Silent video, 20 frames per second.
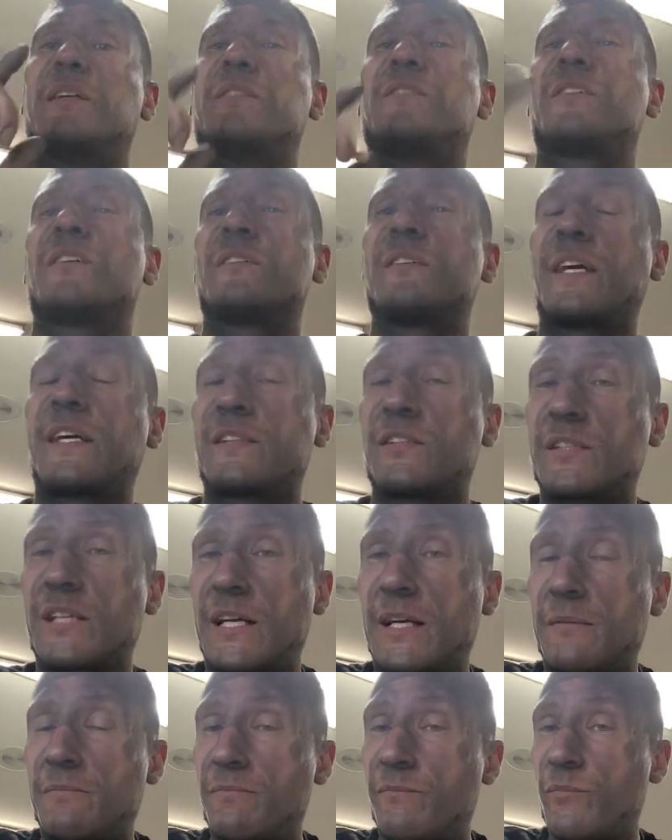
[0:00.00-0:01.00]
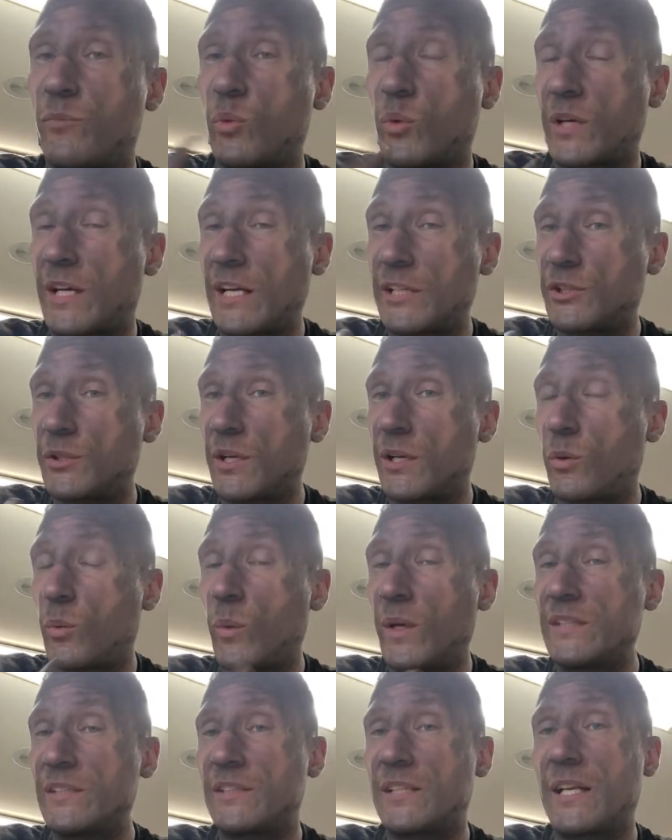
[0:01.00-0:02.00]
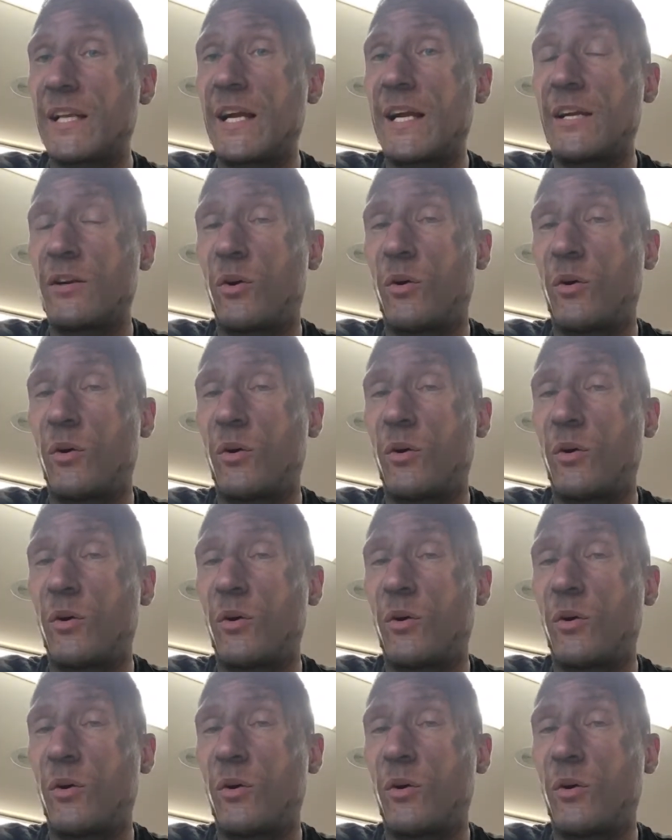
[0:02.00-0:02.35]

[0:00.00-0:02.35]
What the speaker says: Till next time, we'll catch you on a Wednesday night,